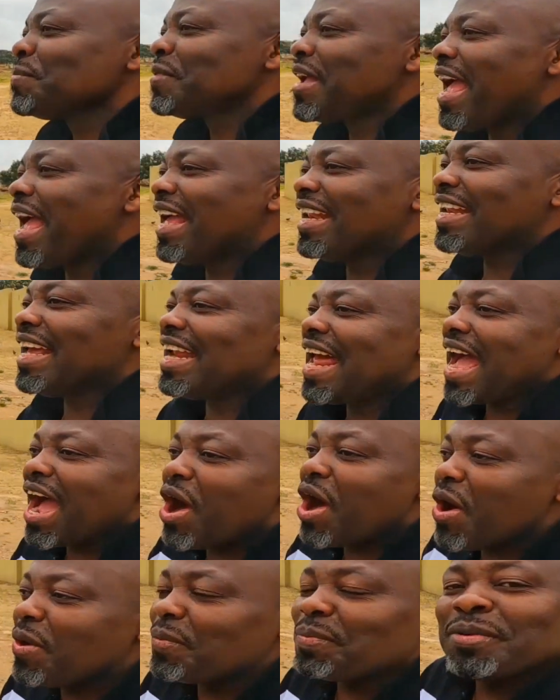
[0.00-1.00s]
Yeah. And then I
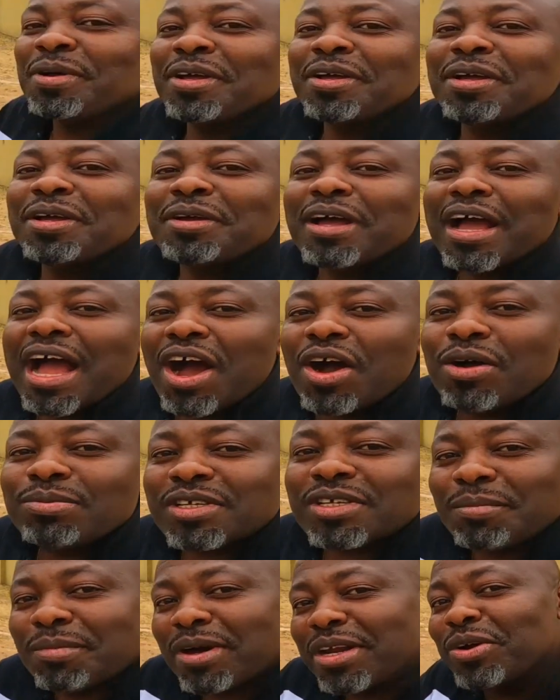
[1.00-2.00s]
hope
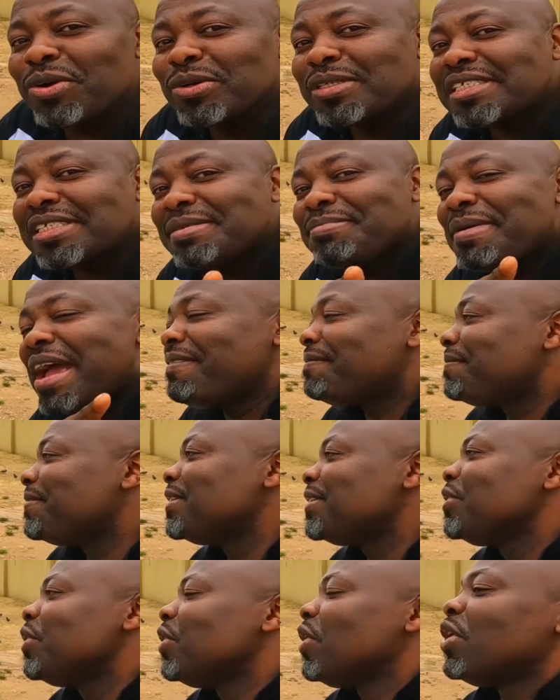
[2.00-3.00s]
somebody will see my
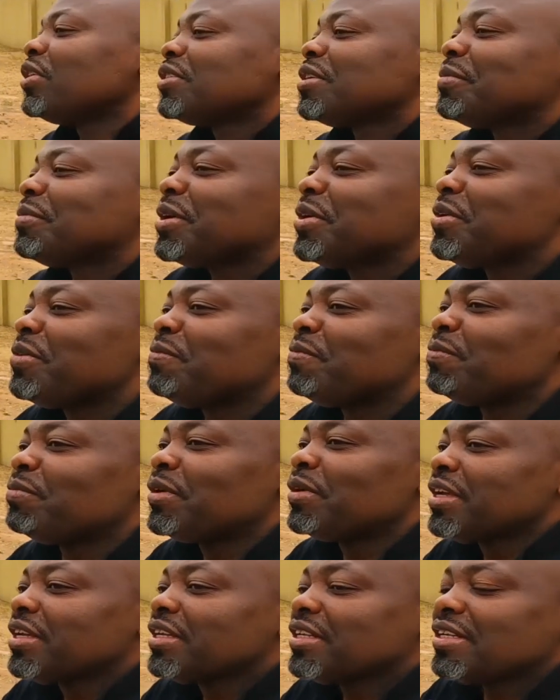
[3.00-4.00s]
video or somebody will
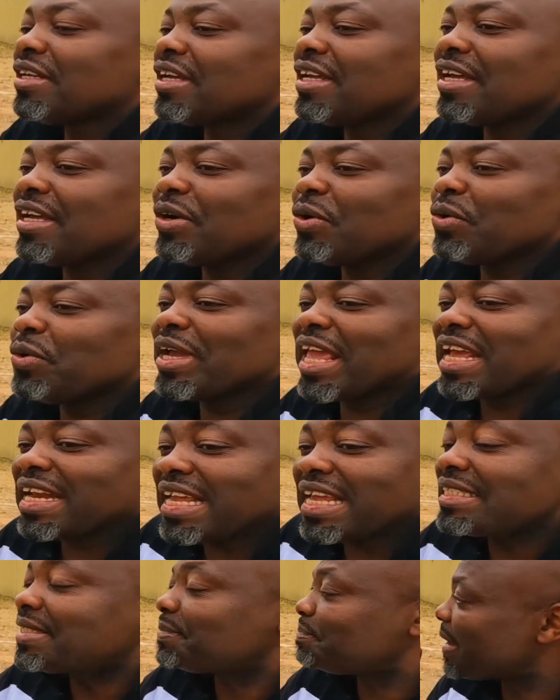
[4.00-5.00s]

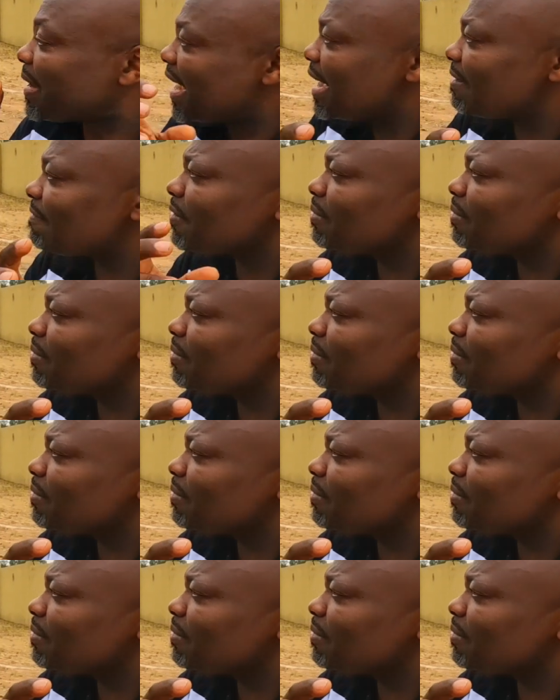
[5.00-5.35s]
get inspired